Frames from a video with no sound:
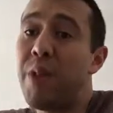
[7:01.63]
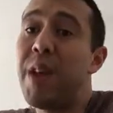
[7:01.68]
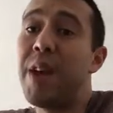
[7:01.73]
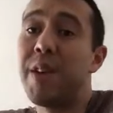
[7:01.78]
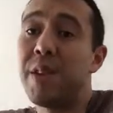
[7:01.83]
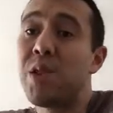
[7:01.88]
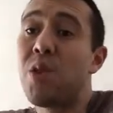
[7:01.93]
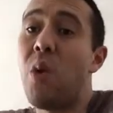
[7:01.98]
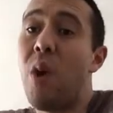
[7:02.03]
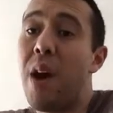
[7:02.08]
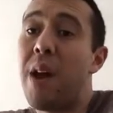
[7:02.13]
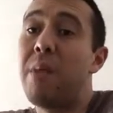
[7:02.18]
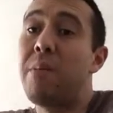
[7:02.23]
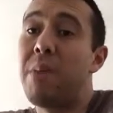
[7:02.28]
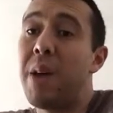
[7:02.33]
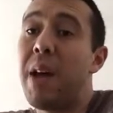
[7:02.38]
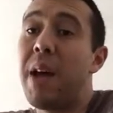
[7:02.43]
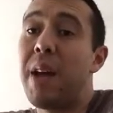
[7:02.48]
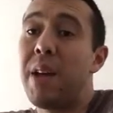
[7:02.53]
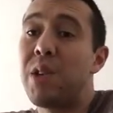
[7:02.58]
things quite a
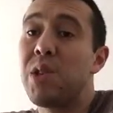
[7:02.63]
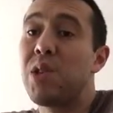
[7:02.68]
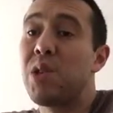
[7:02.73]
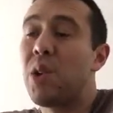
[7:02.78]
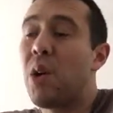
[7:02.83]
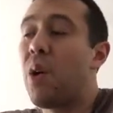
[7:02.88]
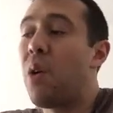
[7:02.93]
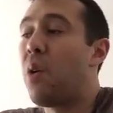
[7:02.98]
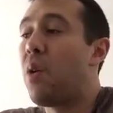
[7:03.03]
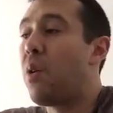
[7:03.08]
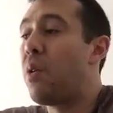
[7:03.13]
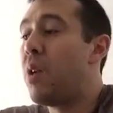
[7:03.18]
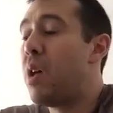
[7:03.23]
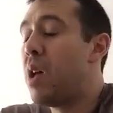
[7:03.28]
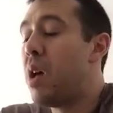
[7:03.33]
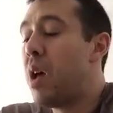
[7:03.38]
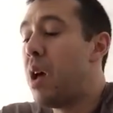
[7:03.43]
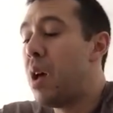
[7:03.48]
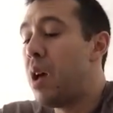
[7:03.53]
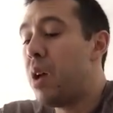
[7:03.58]
bit. So
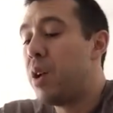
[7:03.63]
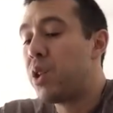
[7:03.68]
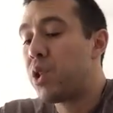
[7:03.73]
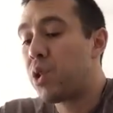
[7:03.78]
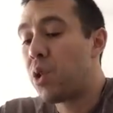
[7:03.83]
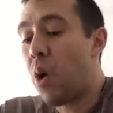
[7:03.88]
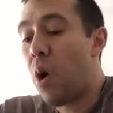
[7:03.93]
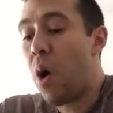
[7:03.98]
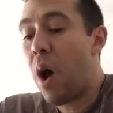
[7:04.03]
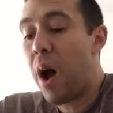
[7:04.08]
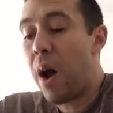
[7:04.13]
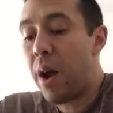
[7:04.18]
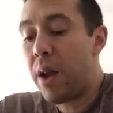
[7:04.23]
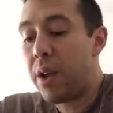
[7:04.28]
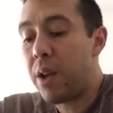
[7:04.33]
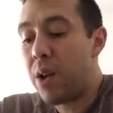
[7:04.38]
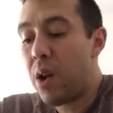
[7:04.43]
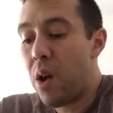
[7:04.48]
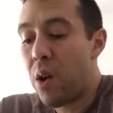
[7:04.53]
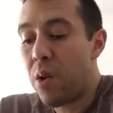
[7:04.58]

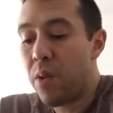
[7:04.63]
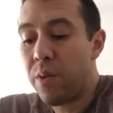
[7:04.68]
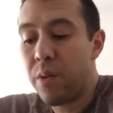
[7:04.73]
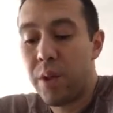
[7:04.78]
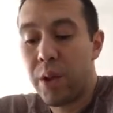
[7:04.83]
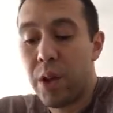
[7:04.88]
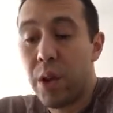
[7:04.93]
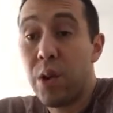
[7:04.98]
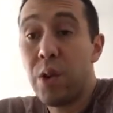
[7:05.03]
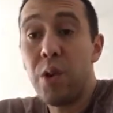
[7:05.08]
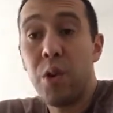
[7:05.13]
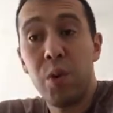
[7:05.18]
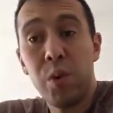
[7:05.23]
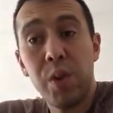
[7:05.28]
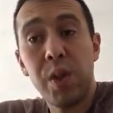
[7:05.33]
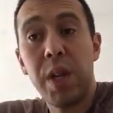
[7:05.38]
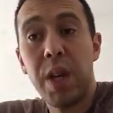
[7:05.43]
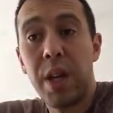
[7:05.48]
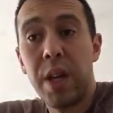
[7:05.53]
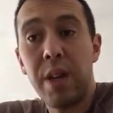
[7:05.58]
you know, the good
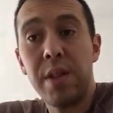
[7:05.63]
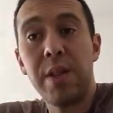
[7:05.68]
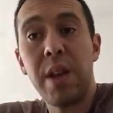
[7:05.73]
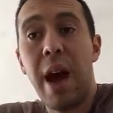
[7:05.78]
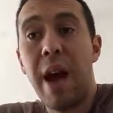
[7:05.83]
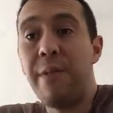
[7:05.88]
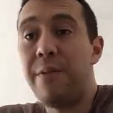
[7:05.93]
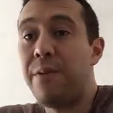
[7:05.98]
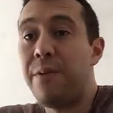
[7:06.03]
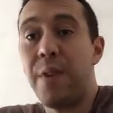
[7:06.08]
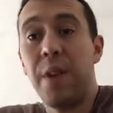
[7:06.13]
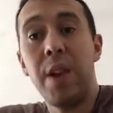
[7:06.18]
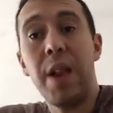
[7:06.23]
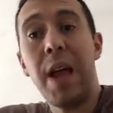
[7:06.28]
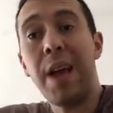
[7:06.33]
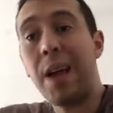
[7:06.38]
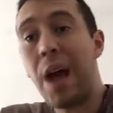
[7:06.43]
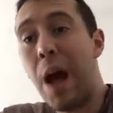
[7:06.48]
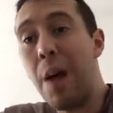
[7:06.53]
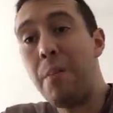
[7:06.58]
news is I feel
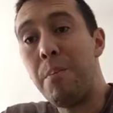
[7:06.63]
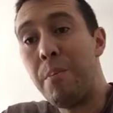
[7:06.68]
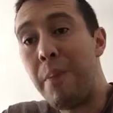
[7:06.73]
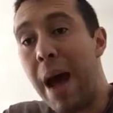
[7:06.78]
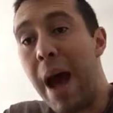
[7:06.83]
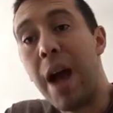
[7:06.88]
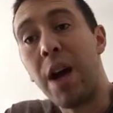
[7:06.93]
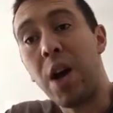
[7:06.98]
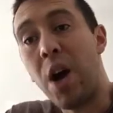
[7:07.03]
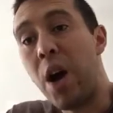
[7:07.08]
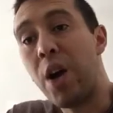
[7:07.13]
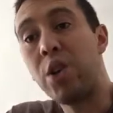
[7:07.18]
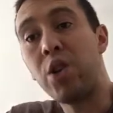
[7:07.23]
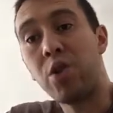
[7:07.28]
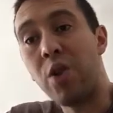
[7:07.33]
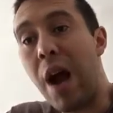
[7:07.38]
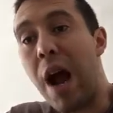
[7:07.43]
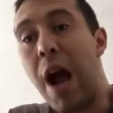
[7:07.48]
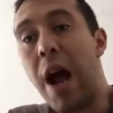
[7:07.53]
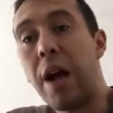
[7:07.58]
like I'm back on
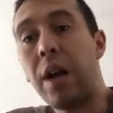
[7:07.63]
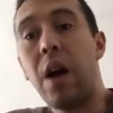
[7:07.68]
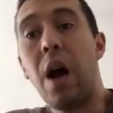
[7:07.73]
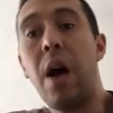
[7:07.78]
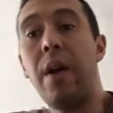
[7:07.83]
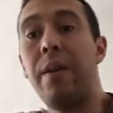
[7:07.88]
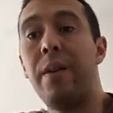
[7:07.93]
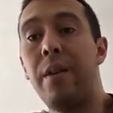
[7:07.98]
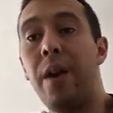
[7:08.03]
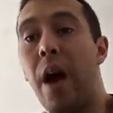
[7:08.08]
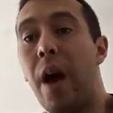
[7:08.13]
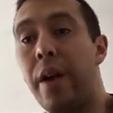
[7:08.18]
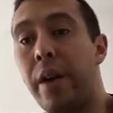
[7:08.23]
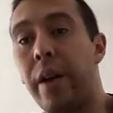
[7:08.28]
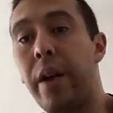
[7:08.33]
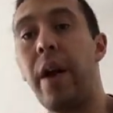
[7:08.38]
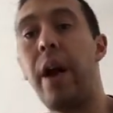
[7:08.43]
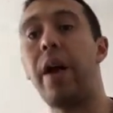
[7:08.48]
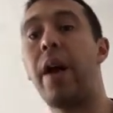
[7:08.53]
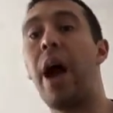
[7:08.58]
track on
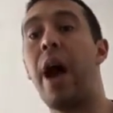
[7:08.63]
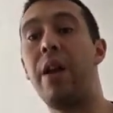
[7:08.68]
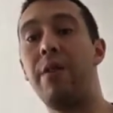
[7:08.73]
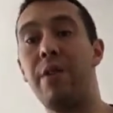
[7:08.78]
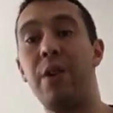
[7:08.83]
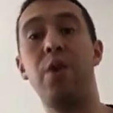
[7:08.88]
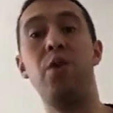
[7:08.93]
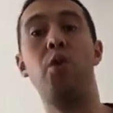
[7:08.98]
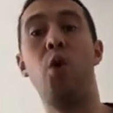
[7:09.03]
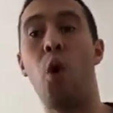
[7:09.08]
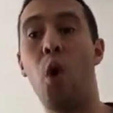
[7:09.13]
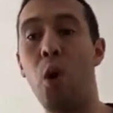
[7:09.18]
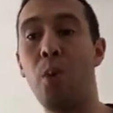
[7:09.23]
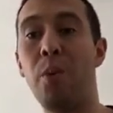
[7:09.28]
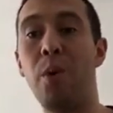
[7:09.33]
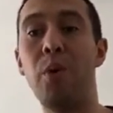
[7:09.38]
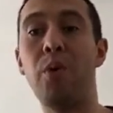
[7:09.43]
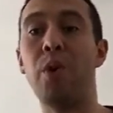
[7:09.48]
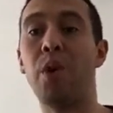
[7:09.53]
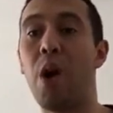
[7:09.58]
a kind of a
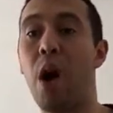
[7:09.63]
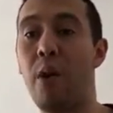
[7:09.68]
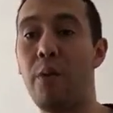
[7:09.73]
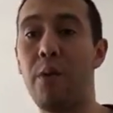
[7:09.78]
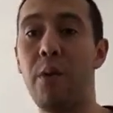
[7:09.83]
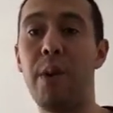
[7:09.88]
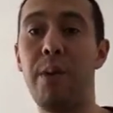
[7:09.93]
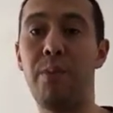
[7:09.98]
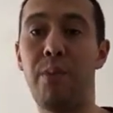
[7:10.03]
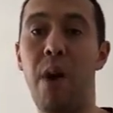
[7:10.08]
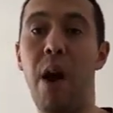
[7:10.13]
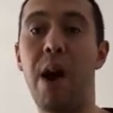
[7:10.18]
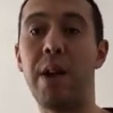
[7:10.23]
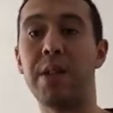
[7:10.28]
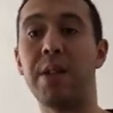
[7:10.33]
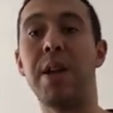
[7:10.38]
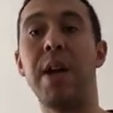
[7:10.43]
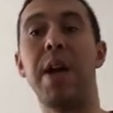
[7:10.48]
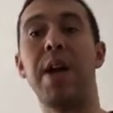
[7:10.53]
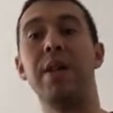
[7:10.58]
normal recovery
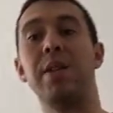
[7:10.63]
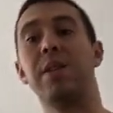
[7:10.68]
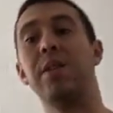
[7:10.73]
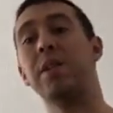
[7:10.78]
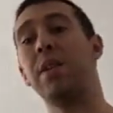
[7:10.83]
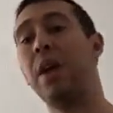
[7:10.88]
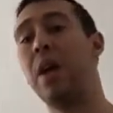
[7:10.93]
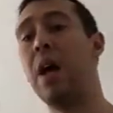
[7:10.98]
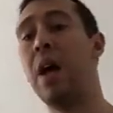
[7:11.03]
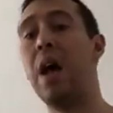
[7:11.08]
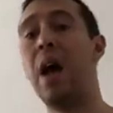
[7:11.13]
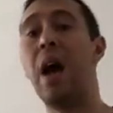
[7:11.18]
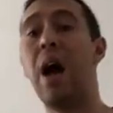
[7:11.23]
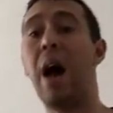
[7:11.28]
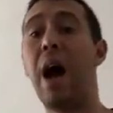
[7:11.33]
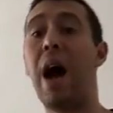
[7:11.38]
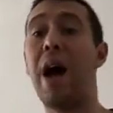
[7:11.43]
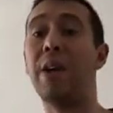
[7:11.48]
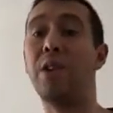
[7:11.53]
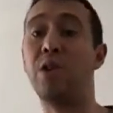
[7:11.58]
process.
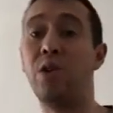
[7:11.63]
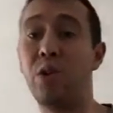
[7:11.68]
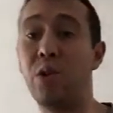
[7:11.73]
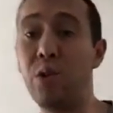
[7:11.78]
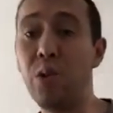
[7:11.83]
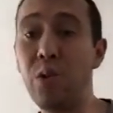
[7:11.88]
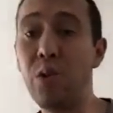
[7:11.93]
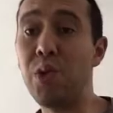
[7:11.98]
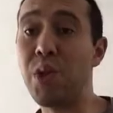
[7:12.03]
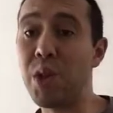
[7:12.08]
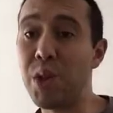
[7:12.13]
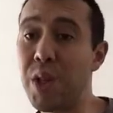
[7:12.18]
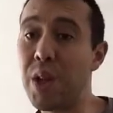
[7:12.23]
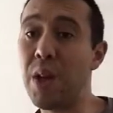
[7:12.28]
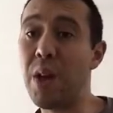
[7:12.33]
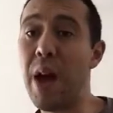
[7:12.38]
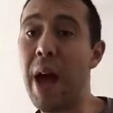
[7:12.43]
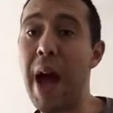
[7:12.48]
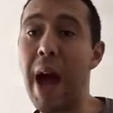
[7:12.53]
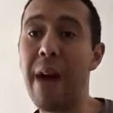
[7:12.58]
I do
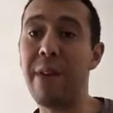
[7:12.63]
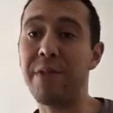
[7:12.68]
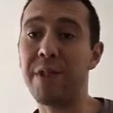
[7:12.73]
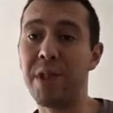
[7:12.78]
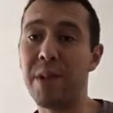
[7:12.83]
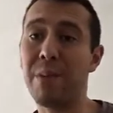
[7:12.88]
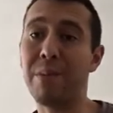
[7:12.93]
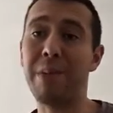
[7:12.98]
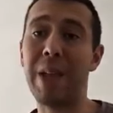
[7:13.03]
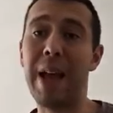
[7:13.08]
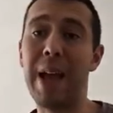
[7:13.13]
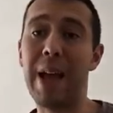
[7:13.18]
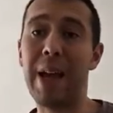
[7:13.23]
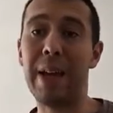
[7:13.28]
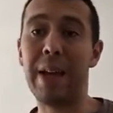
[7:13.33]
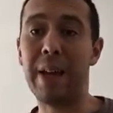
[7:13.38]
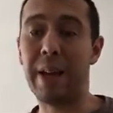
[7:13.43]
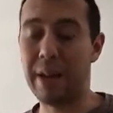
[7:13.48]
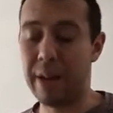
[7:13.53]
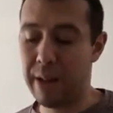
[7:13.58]
still have some
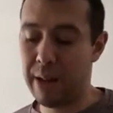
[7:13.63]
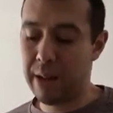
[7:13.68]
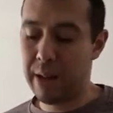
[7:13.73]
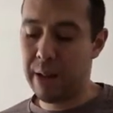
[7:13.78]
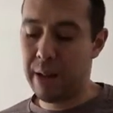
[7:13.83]
like